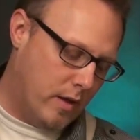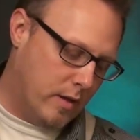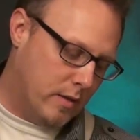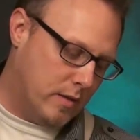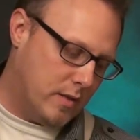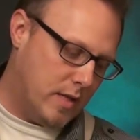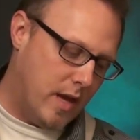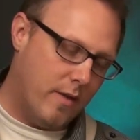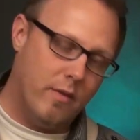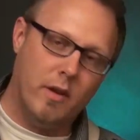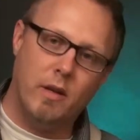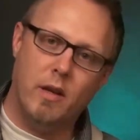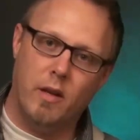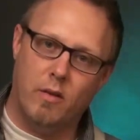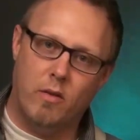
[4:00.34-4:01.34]

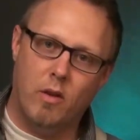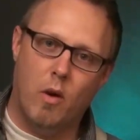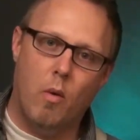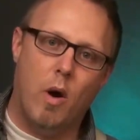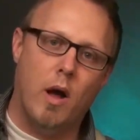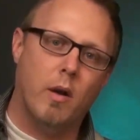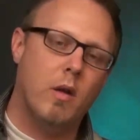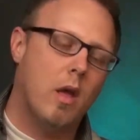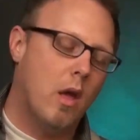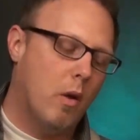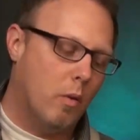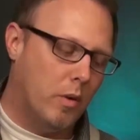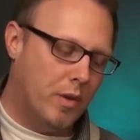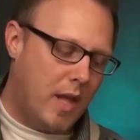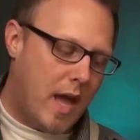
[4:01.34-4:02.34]
7, and so on.
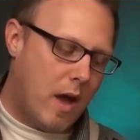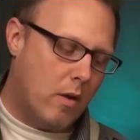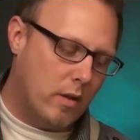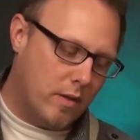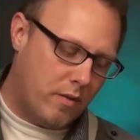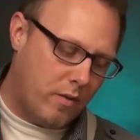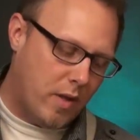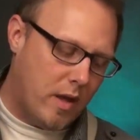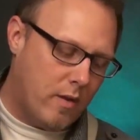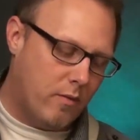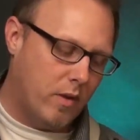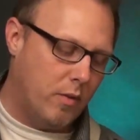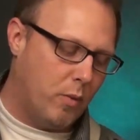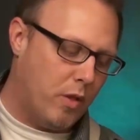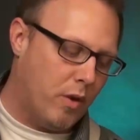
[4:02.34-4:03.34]
Well, now let's think of
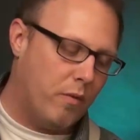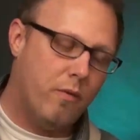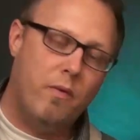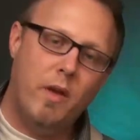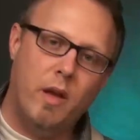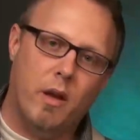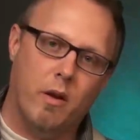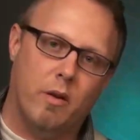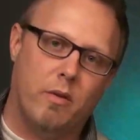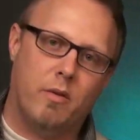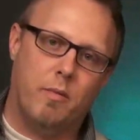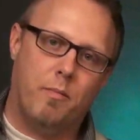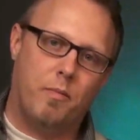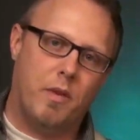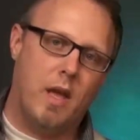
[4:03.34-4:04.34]
it with our fingers,
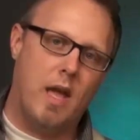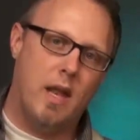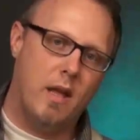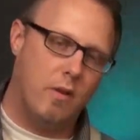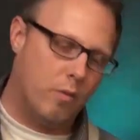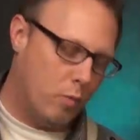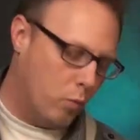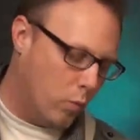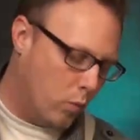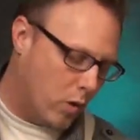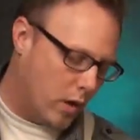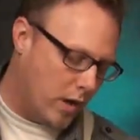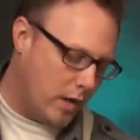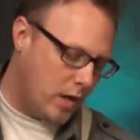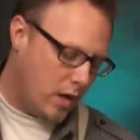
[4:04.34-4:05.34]
and it's
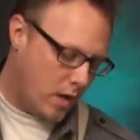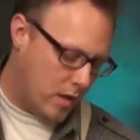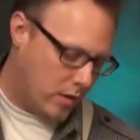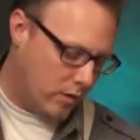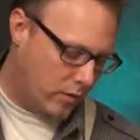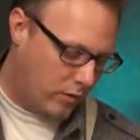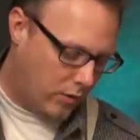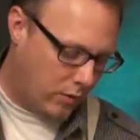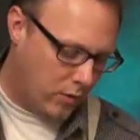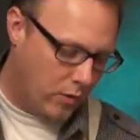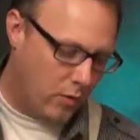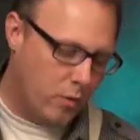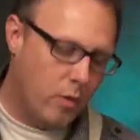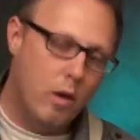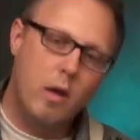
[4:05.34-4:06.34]
1,
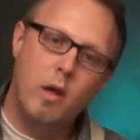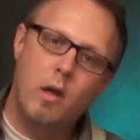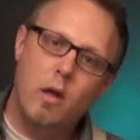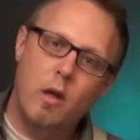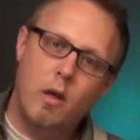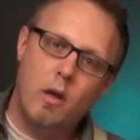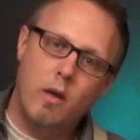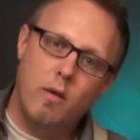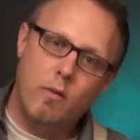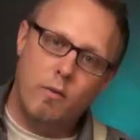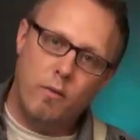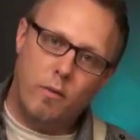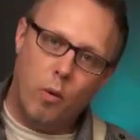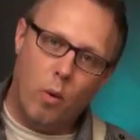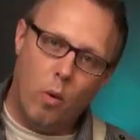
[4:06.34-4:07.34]
2,
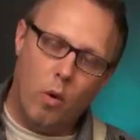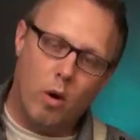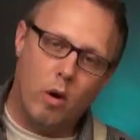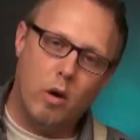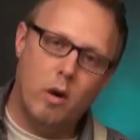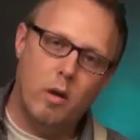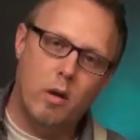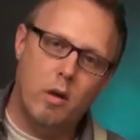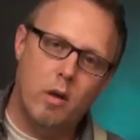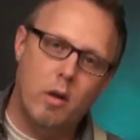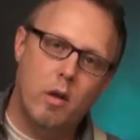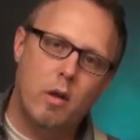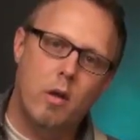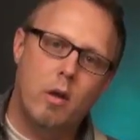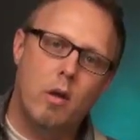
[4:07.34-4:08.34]
4,
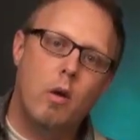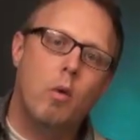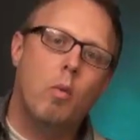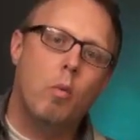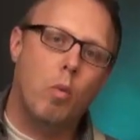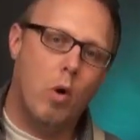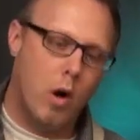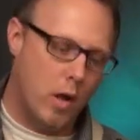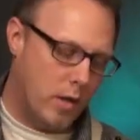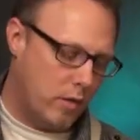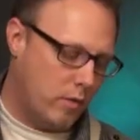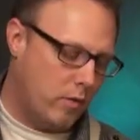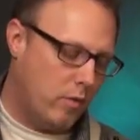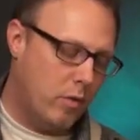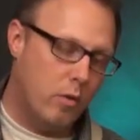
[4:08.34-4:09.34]

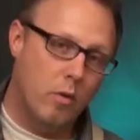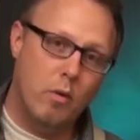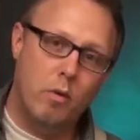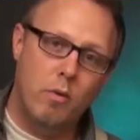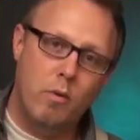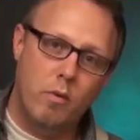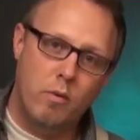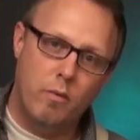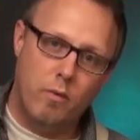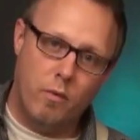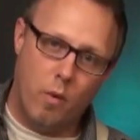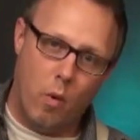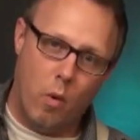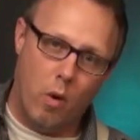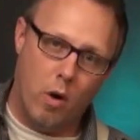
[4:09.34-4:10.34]
1, 2,
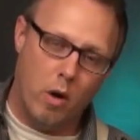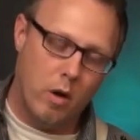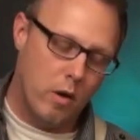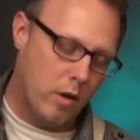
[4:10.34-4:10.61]
4,